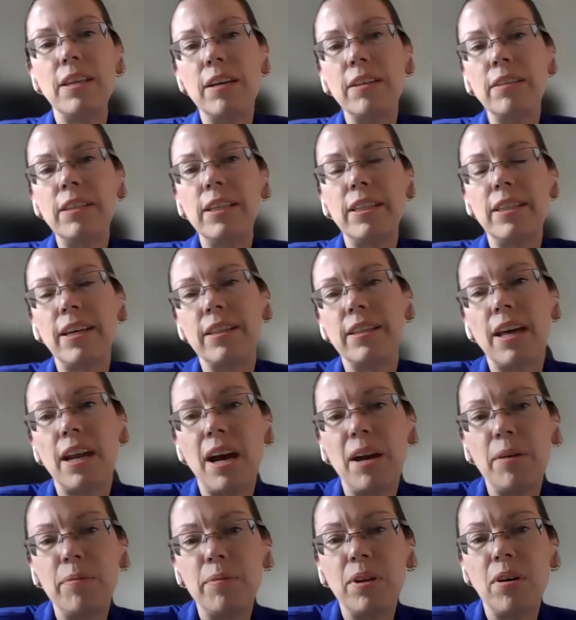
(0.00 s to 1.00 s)
only thing that
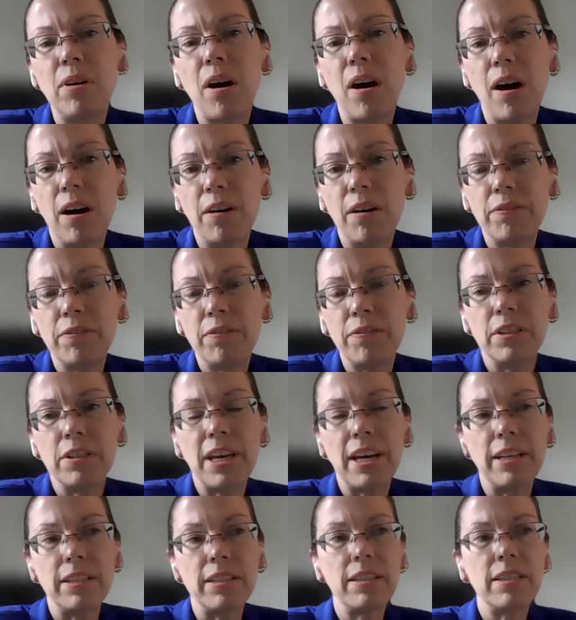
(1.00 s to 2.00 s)
I would offer
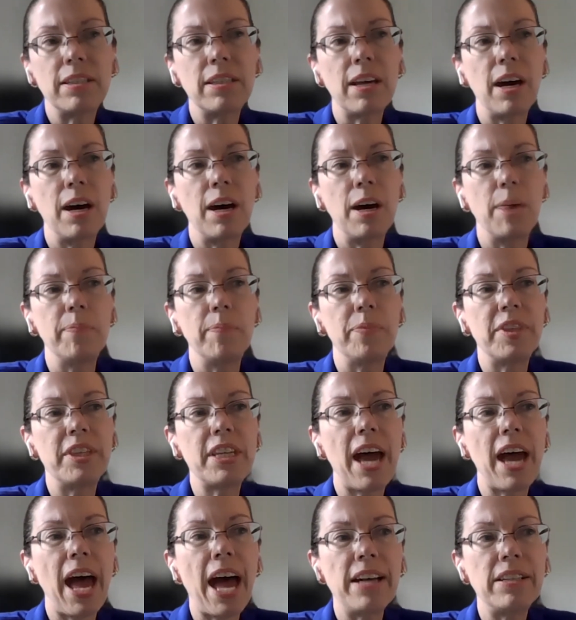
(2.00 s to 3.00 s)
that's to
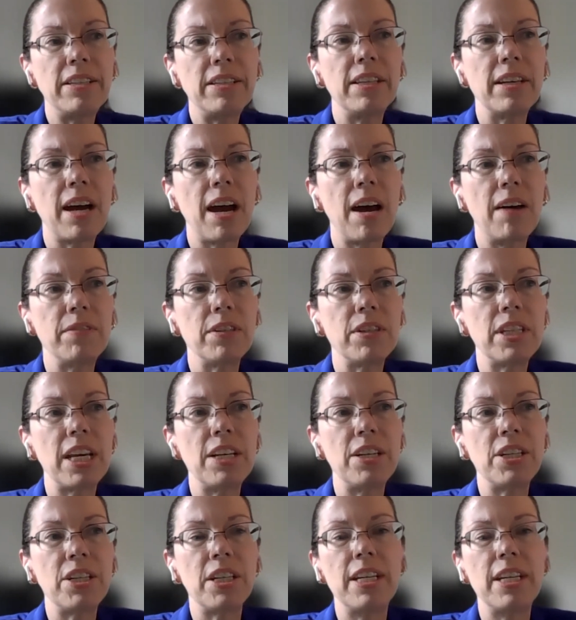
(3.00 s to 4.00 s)
add to the
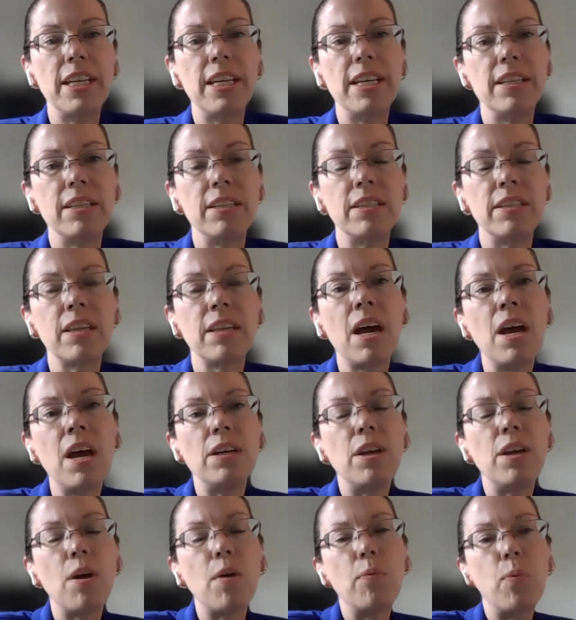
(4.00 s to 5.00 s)
conversation is,
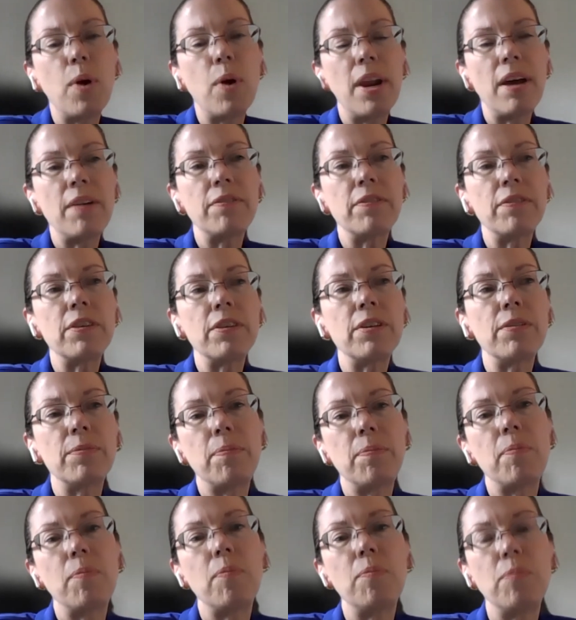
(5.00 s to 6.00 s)
whatever
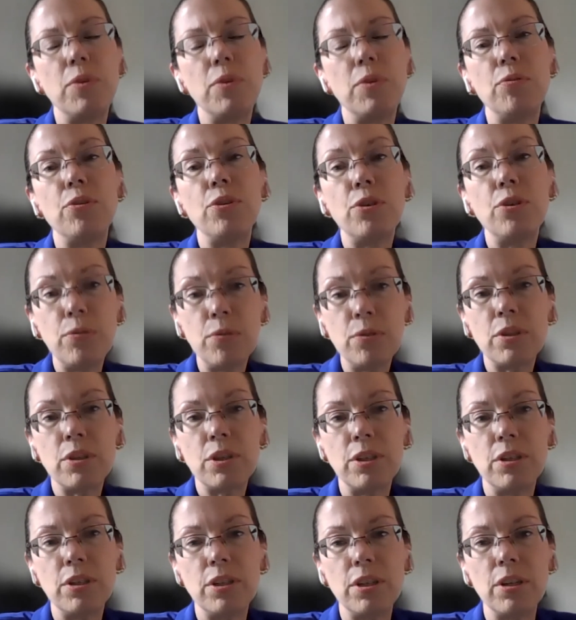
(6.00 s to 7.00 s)
you choose
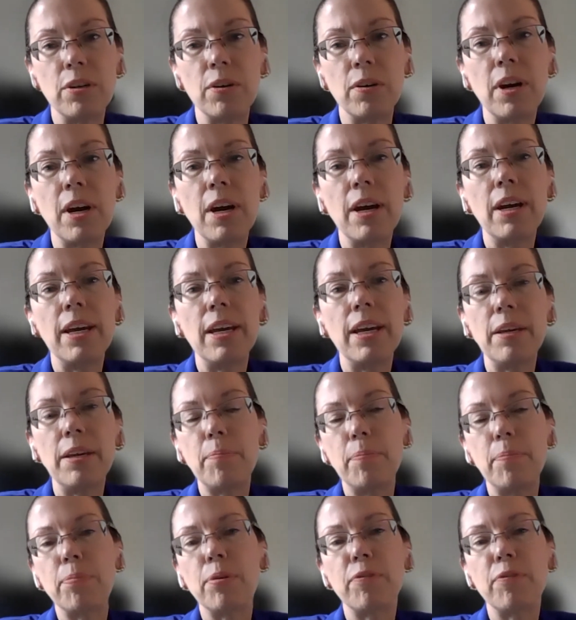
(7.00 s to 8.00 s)
to do,
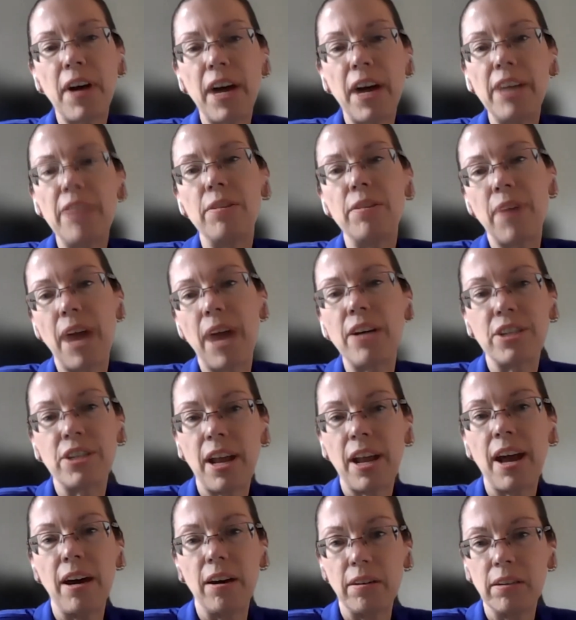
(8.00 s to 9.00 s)
provide the
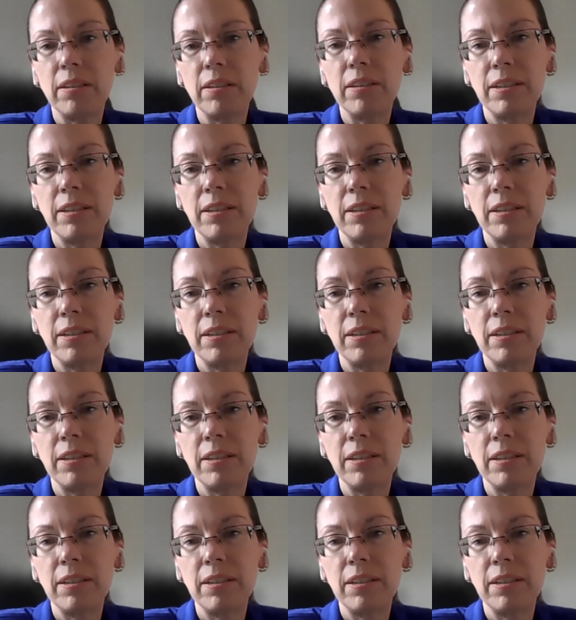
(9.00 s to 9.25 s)
rationale.